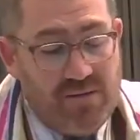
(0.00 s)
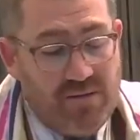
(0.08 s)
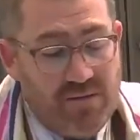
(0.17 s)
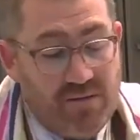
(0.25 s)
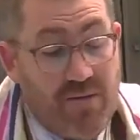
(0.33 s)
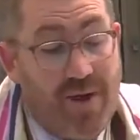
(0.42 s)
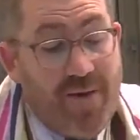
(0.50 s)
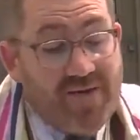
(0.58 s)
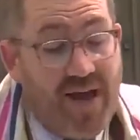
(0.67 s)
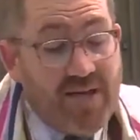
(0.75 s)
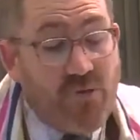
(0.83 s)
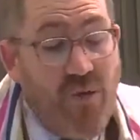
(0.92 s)

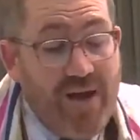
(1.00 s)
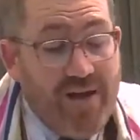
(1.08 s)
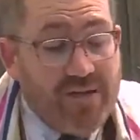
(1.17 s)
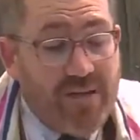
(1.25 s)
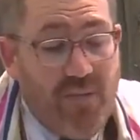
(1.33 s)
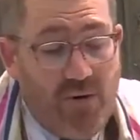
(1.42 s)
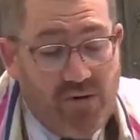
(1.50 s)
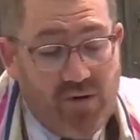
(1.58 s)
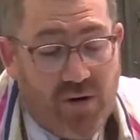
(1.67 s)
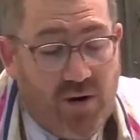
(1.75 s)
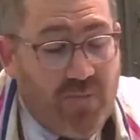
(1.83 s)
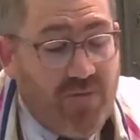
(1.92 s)
why does the
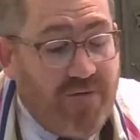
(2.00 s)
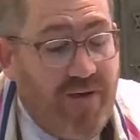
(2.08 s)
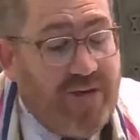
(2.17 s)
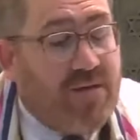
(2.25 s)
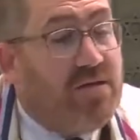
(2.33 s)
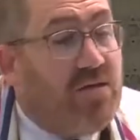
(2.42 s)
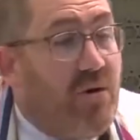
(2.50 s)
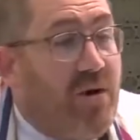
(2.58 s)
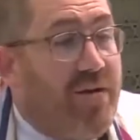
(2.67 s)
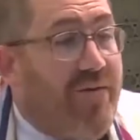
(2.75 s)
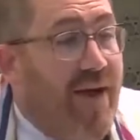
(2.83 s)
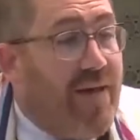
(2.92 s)
Torah provide the story
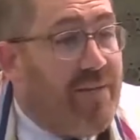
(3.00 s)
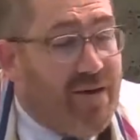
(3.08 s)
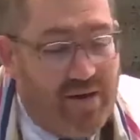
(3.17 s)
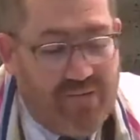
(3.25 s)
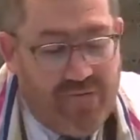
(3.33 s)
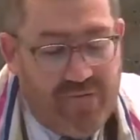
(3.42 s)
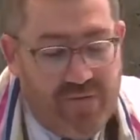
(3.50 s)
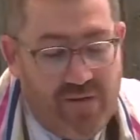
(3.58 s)
of Adam and Eve?